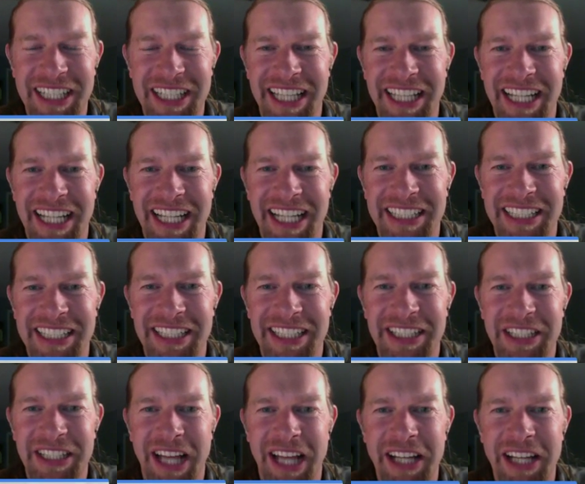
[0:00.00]
that
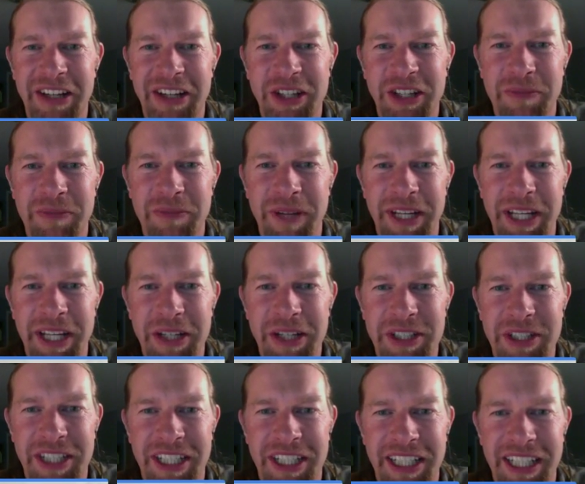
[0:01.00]
I know you've been
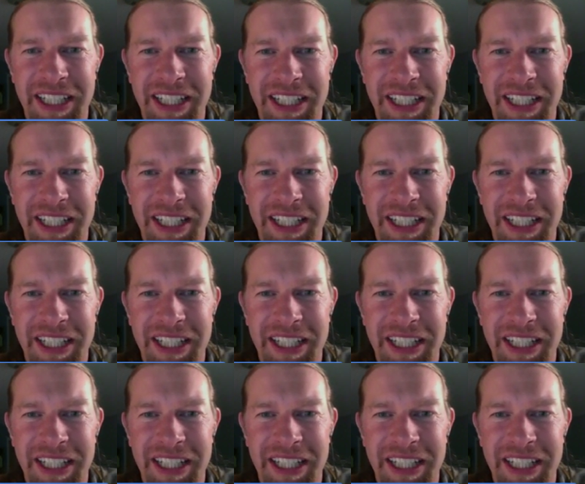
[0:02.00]
interested in